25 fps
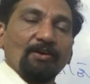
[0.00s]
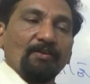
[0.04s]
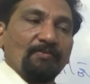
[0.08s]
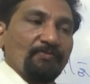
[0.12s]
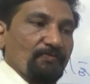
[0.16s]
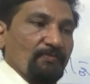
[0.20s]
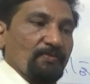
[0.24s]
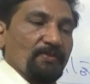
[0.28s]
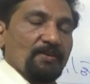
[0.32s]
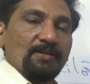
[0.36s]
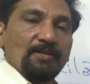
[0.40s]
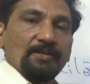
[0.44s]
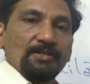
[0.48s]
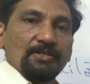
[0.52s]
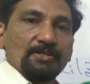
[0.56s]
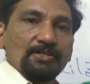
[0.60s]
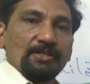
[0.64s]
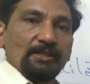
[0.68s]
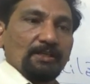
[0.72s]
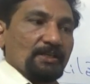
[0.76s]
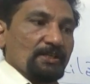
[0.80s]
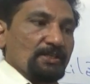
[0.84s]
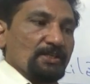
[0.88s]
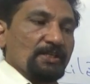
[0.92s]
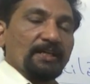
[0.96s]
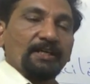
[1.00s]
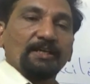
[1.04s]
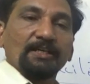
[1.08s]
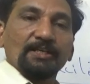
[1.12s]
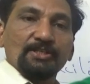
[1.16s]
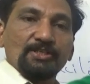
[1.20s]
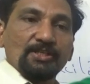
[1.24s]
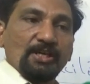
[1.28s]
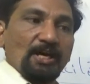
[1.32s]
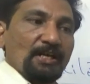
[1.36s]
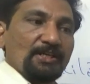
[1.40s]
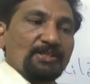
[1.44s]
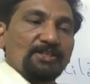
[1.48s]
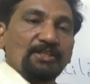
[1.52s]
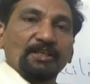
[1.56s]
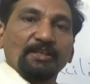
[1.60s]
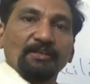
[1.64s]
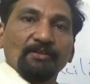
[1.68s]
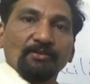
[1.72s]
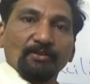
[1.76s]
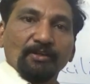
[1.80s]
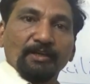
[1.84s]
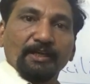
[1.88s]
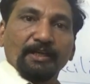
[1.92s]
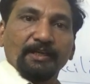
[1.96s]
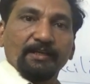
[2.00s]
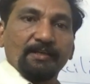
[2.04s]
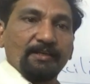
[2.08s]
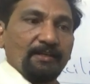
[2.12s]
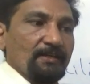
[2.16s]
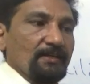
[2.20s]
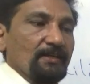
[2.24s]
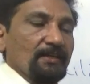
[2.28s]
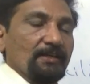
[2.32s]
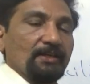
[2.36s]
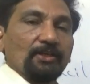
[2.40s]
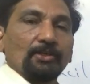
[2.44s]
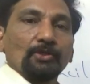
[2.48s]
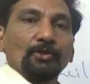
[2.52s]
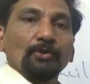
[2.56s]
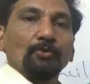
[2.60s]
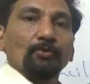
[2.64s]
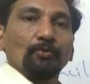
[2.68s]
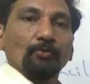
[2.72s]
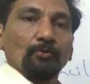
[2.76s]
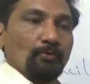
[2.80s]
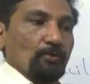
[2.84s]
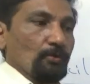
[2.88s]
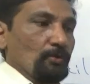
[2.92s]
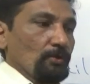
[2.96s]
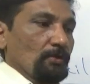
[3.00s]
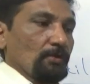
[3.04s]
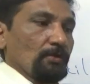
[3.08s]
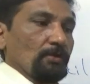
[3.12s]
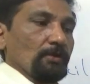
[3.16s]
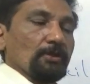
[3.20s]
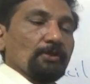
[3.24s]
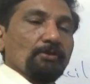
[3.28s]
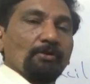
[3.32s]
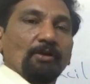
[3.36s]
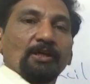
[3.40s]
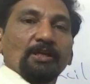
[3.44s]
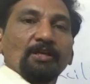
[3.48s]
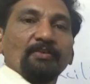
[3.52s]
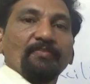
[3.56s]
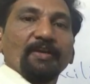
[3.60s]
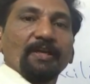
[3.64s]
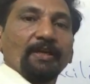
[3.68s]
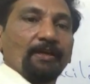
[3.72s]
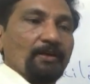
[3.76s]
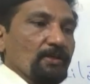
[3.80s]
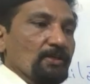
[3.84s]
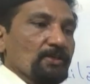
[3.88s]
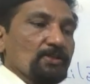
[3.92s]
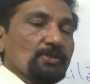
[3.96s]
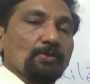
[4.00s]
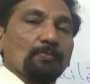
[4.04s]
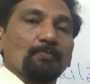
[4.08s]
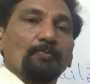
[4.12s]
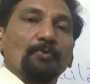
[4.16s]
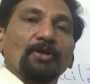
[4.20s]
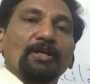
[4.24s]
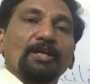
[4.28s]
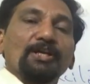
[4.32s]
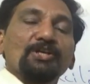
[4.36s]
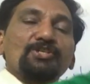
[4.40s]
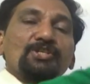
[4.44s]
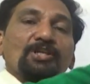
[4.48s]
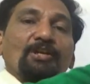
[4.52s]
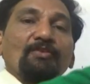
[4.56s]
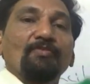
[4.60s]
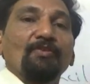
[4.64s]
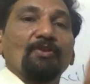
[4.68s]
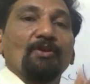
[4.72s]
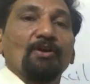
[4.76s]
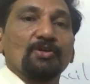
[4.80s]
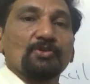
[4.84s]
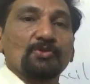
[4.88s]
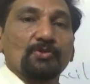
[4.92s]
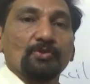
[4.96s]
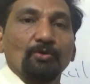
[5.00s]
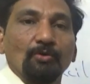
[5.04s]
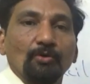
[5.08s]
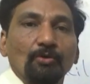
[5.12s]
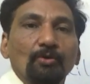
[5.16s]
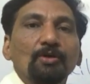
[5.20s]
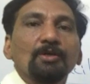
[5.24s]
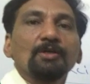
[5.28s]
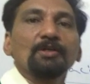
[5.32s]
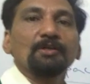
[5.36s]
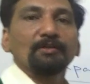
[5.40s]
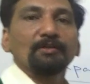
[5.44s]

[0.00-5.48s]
of charging, right, Q you are giving, so potential will also